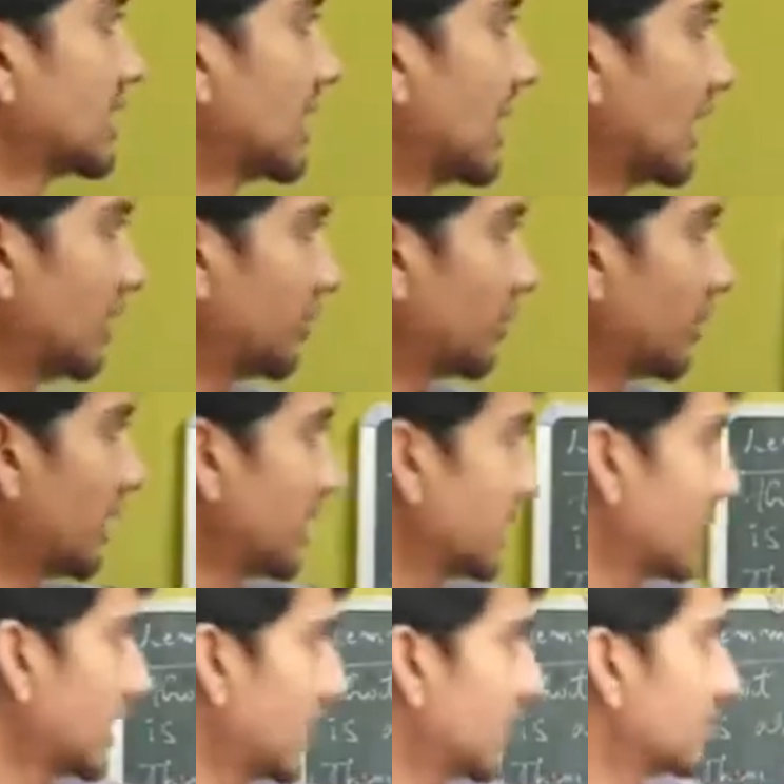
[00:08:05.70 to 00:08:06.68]
alpha
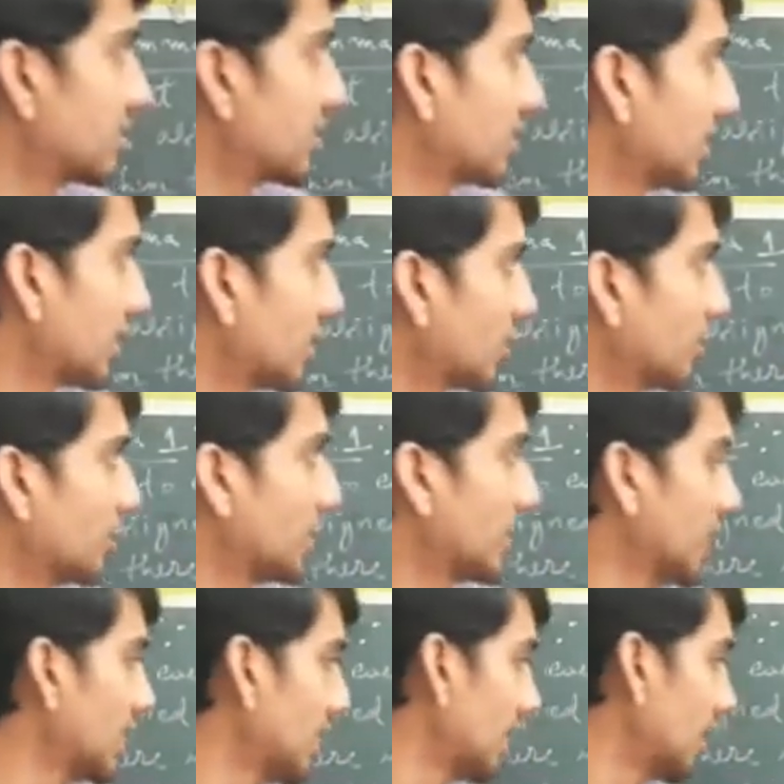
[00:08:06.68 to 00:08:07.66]
in a dense set of
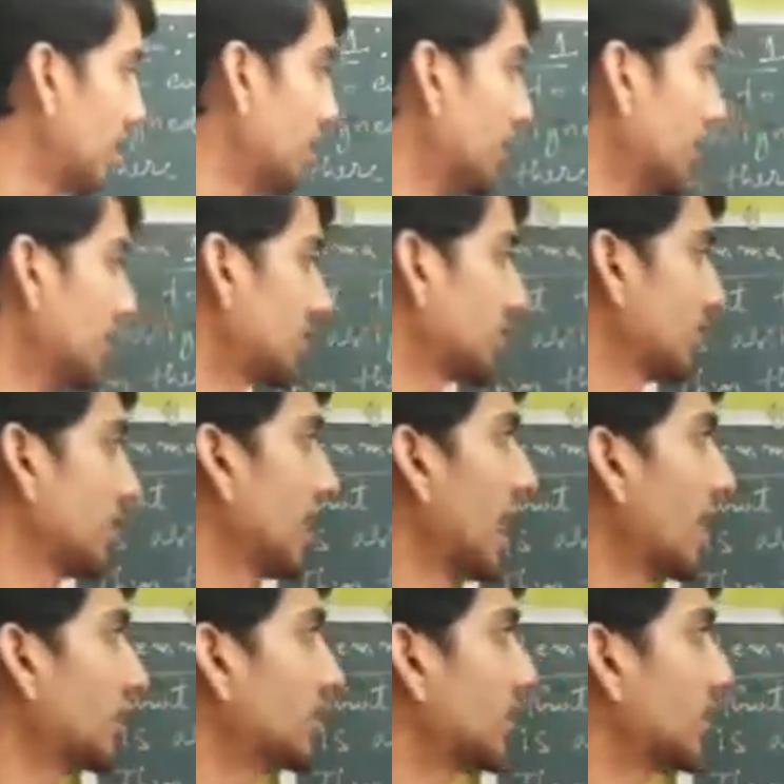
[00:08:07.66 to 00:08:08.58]
real numbers, we have